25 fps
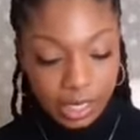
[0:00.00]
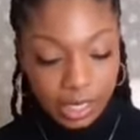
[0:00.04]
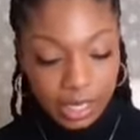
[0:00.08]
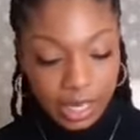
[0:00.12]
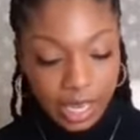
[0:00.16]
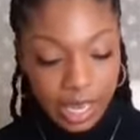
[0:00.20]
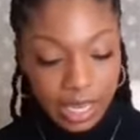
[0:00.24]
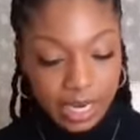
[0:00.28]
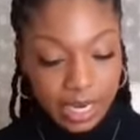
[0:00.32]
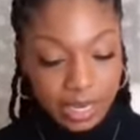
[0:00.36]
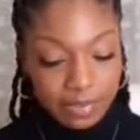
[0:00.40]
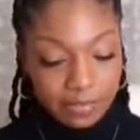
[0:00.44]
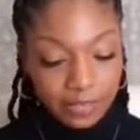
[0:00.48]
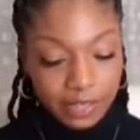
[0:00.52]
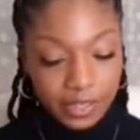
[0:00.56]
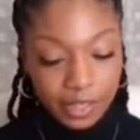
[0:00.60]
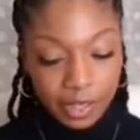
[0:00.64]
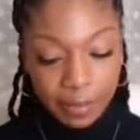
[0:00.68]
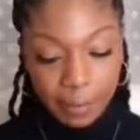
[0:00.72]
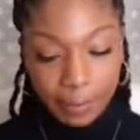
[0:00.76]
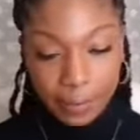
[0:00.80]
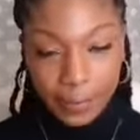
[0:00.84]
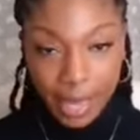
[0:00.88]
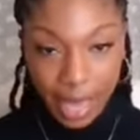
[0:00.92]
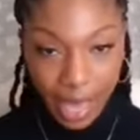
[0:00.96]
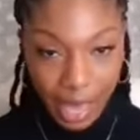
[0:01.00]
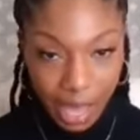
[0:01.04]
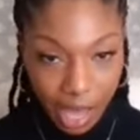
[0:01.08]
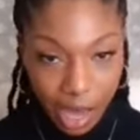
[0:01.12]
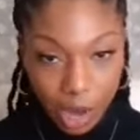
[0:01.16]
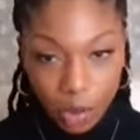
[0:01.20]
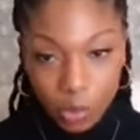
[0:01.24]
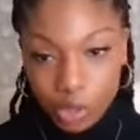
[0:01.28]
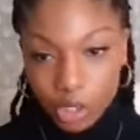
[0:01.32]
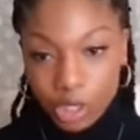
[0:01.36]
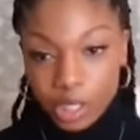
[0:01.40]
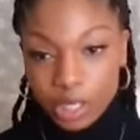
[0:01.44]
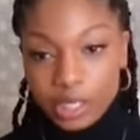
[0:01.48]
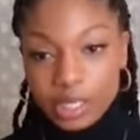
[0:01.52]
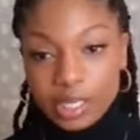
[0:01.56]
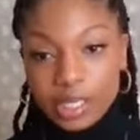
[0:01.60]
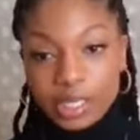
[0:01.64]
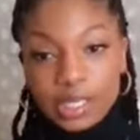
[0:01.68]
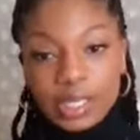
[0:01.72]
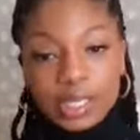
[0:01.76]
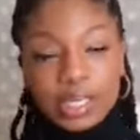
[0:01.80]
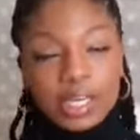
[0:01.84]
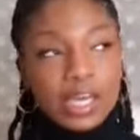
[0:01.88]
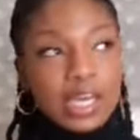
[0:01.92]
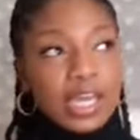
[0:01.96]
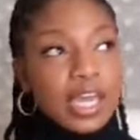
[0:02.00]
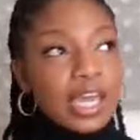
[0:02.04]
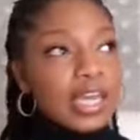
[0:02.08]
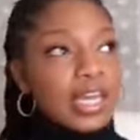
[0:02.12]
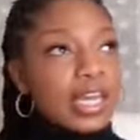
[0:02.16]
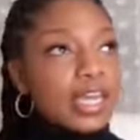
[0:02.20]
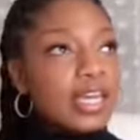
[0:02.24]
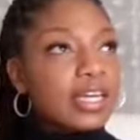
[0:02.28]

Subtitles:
and they feel empowered and